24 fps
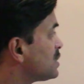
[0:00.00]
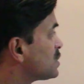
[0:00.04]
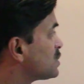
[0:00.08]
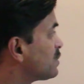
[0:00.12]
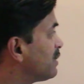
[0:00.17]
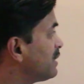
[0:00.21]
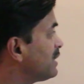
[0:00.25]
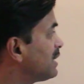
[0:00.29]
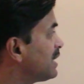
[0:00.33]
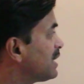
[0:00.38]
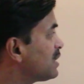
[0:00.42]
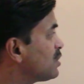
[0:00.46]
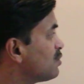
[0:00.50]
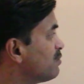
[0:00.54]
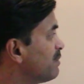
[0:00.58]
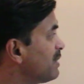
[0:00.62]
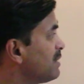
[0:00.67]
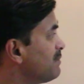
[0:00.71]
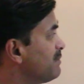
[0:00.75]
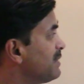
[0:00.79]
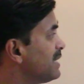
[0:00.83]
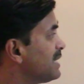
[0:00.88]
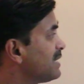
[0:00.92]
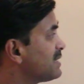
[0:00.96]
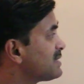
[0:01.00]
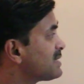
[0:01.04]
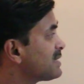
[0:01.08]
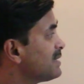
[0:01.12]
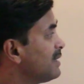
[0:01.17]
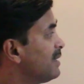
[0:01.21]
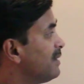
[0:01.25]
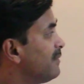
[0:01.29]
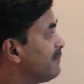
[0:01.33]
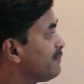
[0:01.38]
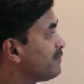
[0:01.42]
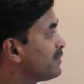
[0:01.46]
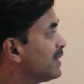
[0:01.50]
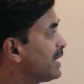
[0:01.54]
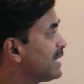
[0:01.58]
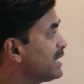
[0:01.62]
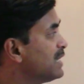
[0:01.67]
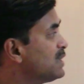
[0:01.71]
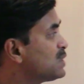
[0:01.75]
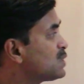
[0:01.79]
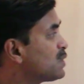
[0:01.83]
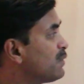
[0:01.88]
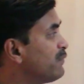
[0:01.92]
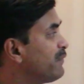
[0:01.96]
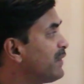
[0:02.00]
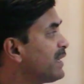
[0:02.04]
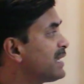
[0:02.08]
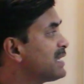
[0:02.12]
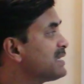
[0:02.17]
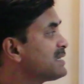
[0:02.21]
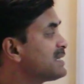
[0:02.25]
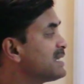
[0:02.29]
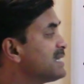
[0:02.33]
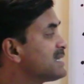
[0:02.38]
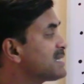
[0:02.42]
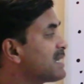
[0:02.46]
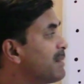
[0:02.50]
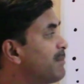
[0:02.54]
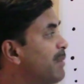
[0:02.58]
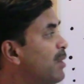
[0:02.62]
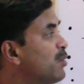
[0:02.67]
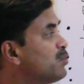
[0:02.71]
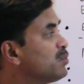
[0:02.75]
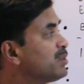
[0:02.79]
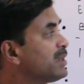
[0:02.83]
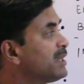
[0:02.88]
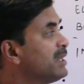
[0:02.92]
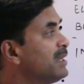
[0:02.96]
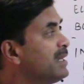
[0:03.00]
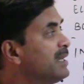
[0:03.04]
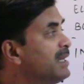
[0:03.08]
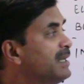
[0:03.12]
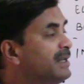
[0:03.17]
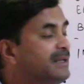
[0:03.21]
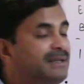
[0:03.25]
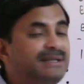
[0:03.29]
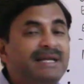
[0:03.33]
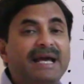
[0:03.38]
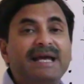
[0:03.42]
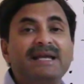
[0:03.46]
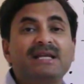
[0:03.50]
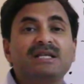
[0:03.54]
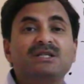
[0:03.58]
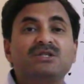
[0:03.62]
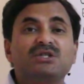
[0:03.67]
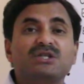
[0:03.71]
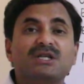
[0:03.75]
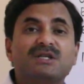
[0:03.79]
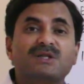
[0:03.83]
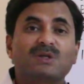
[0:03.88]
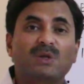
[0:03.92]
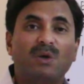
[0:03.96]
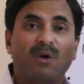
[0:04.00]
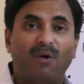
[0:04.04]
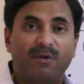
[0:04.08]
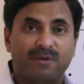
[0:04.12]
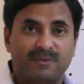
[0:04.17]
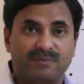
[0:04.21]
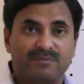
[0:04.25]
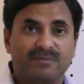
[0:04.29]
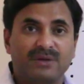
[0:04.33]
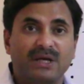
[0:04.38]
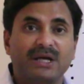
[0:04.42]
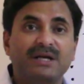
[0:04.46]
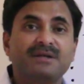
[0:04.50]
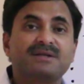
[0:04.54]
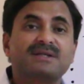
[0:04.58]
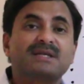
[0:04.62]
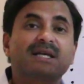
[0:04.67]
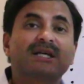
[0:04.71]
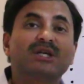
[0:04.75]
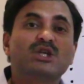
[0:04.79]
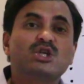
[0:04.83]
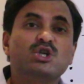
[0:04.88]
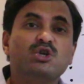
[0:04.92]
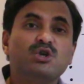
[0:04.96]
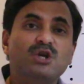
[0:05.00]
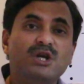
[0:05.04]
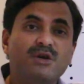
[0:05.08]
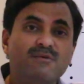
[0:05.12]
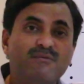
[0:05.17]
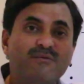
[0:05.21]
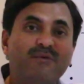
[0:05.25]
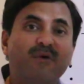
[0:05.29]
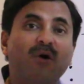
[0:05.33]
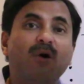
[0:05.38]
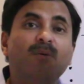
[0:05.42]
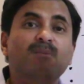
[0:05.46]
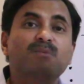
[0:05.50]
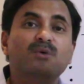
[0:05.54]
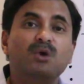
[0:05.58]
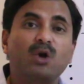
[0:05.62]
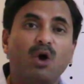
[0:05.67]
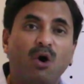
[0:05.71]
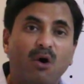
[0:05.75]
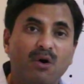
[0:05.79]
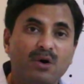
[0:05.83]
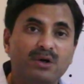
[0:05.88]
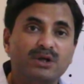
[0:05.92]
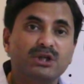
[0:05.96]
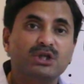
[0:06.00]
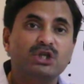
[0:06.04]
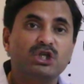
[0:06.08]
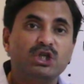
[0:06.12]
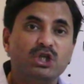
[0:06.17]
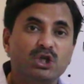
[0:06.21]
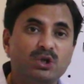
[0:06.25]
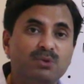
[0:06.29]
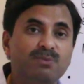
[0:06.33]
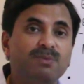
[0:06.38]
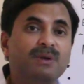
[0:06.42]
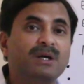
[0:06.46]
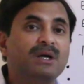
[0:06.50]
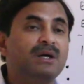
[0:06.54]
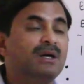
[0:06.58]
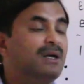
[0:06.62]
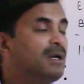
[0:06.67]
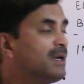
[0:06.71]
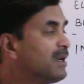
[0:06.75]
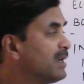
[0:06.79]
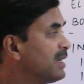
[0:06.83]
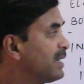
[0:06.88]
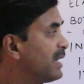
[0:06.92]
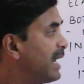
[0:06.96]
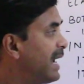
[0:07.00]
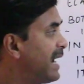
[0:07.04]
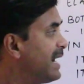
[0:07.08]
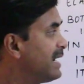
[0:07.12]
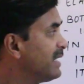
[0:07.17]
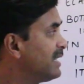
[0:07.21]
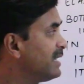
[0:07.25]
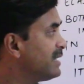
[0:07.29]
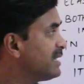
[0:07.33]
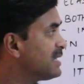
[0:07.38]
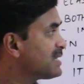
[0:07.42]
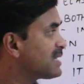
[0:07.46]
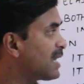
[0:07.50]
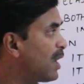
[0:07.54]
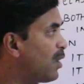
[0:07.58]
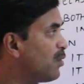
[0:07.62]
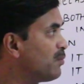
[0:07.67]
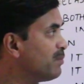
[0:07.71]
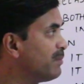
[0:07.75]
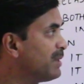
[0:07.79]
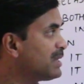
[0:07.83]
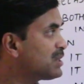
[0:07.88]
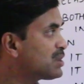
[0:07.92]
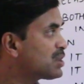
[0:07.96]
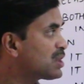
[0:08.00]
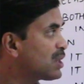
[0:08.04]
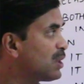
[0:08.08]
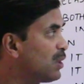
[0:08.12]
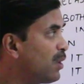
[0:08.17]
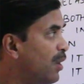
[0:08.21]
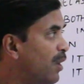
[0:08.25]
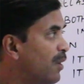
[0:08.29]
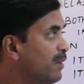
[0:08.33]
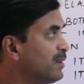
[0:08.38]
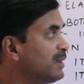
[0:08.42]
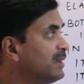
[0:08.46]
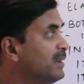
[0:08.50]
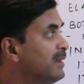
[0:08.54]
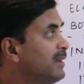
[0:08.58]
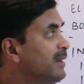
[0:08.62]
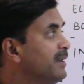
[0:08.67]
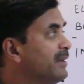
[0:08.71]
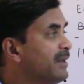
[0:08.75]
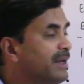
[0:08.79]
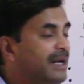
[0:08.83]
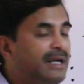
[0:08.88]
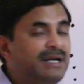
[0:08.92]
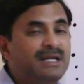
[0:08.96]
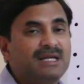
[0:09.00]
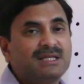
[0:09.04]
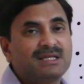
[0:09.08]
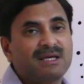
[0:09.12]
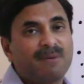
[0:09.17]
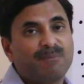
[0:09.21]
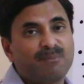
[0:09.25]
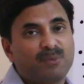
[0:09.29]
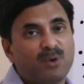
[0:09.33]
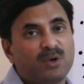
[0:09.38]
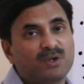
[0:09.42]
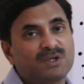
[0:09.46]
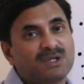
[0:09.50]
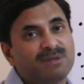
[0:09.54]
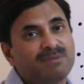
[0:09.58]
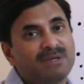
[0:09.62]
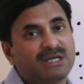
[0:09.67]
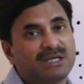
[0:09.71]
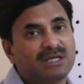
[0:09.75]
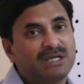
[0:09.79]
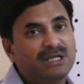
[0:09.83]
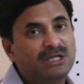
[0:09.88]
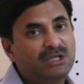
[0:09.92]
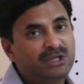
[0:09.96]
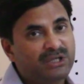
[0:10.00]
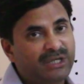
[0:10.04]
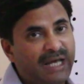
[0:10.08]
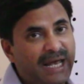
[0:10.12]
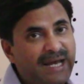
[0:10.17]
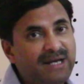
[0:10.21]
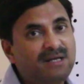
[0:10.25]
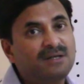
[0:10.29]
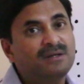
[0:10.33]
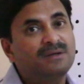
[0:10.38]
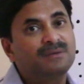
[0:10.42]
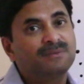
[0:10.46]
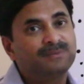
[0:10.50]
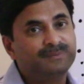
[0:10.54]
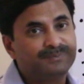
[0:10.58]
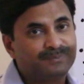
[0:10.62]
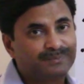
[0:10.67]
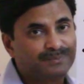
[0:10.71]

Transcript: so in the human beings, the esophagus is about 10 inches long. It's a uniform long tube, and it is how much long? It is approximately 10